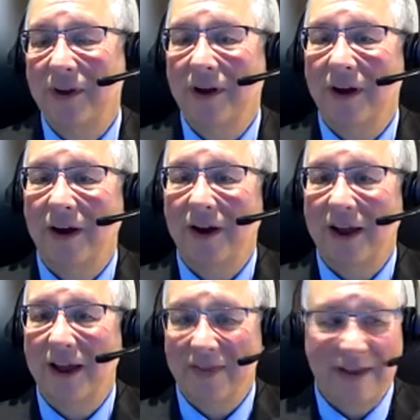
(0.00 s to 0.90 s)

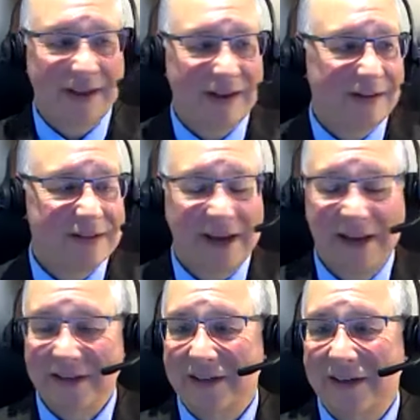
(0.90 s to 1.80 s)
And then
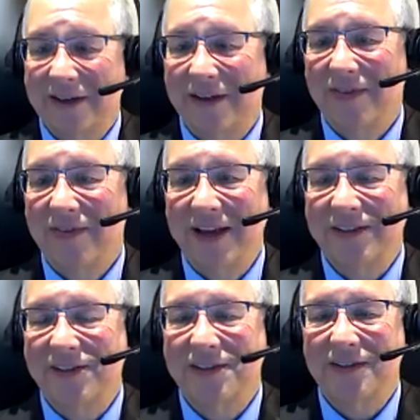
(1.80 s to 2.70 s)

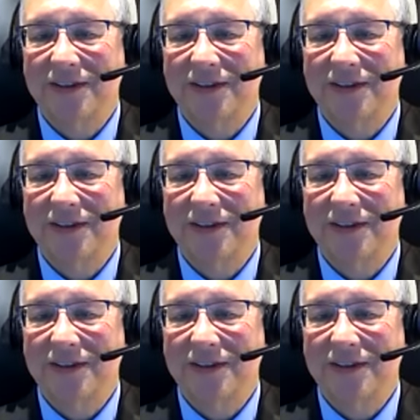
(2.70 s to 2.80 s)
that's